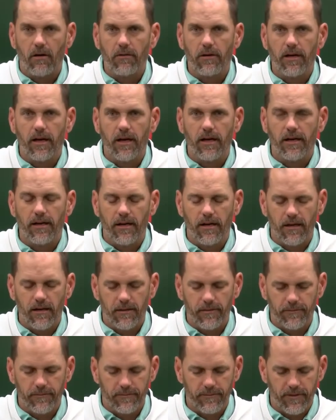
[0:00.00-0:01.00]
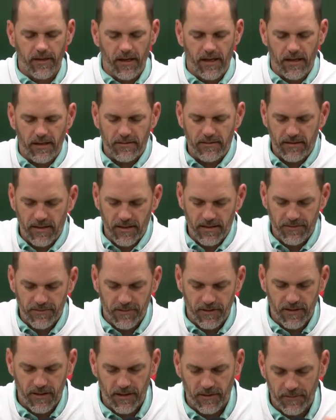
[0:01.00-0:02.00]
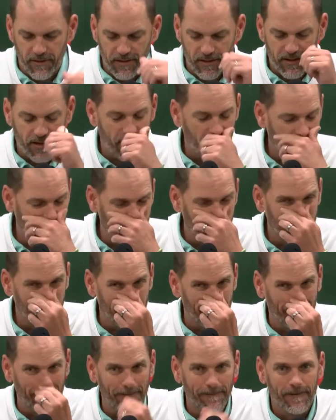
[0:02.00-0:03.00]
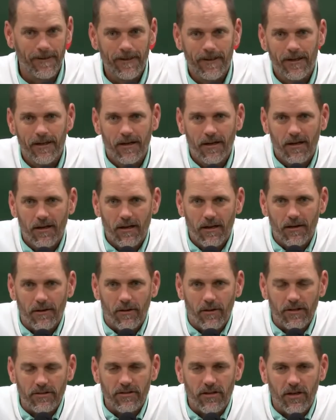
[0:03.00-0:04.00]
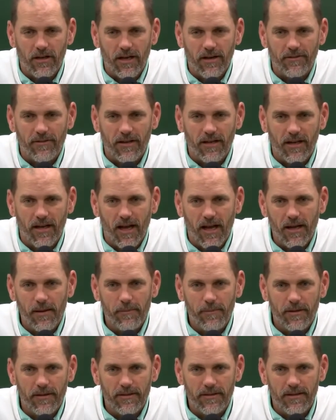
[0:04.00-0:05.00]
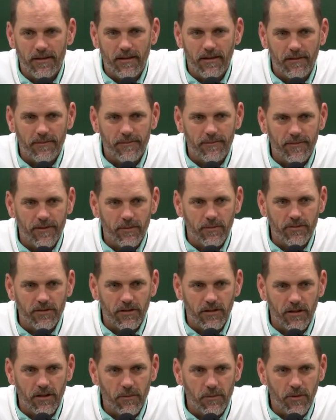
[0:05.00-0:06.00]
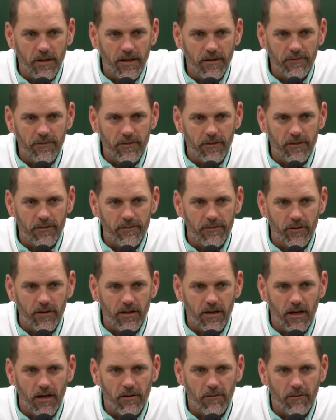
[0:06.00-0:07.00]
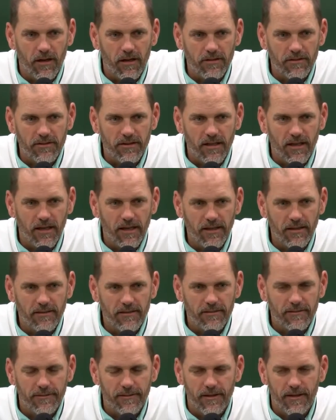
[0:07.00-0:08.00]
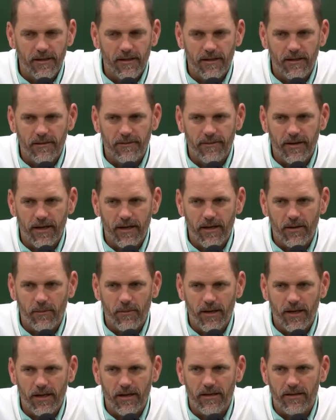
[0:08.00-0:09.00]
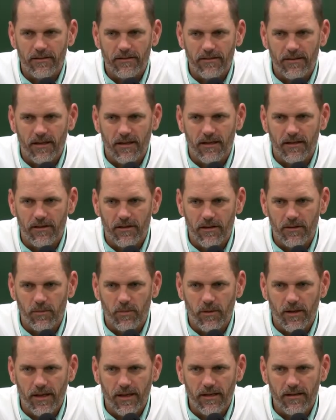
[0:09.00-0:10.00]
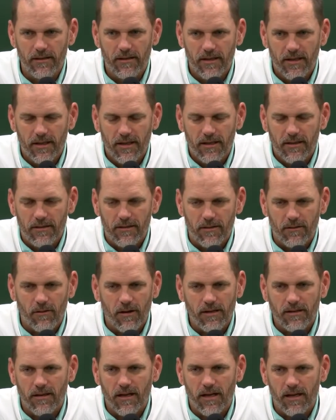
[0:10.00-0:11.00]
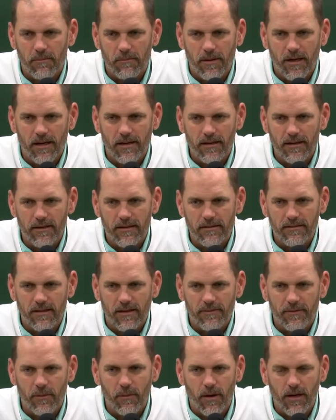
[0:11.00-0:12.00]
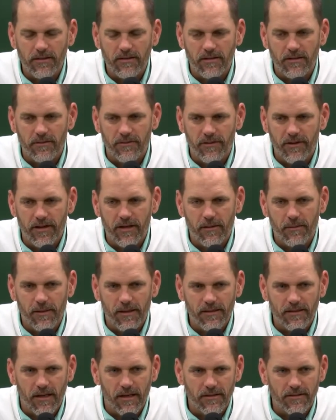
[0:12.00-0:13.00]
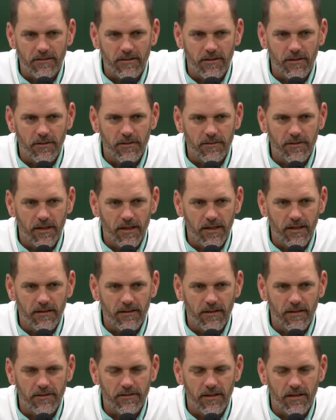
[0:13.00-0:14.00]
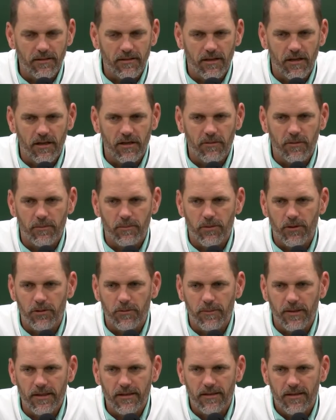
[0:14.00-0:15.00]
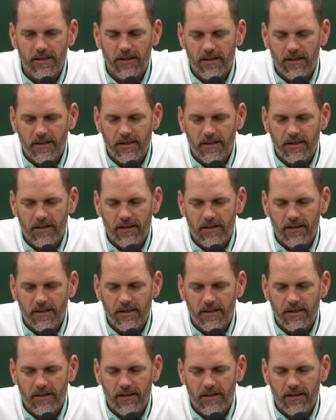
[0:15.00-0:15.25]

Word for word: Okay, uh, guys, thanks for coming today. Uh, you know, I saw you after the game, but uh, it was a good win for, for Colorado State. Uh, any win is a good win. The great thing about it is, after watching the film, I, I still think there's a ton of improvement